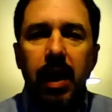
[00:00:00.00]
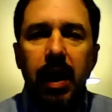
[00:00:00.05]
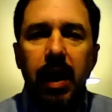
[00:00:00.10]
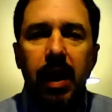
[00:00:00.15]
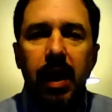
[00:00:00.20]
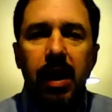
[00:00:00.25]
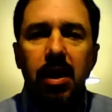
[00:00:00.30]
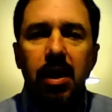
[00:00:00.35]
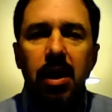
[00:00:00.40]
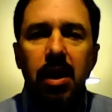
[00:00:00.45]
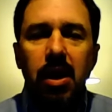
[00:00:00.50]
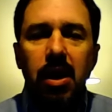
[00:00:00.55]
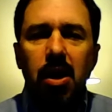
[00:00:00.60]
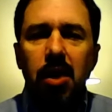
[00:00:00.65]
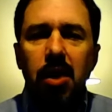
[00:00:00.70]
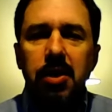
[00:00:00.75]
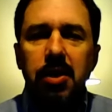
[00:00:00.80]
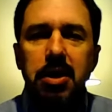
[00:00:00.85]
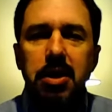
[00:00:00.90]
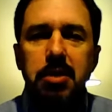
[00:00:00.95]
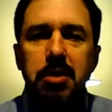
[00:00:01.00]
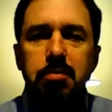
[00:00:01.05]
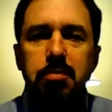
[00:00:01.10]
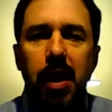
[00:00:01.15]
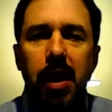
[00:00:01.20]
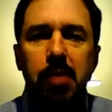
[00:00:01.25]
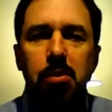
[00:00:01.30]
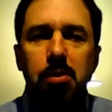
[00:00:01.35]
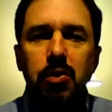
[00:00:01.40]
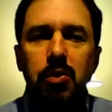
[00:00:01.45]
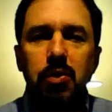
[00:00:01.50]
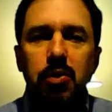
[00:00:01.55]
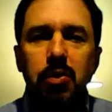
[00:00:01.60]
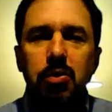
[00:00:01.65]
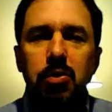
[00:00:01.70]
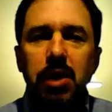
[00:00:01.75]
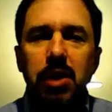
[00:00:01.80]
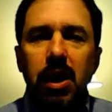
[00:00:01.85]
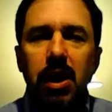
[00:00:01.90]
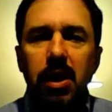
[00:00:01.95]
And I'm going to call these Bible
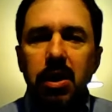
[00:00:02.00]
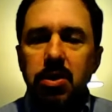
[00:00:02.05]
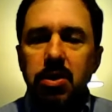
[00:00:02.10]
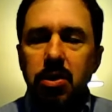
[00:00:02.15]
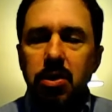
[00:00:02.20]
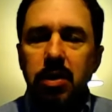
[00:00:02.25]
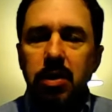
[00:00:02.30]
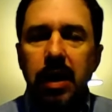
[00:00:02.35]
Food Nuggets.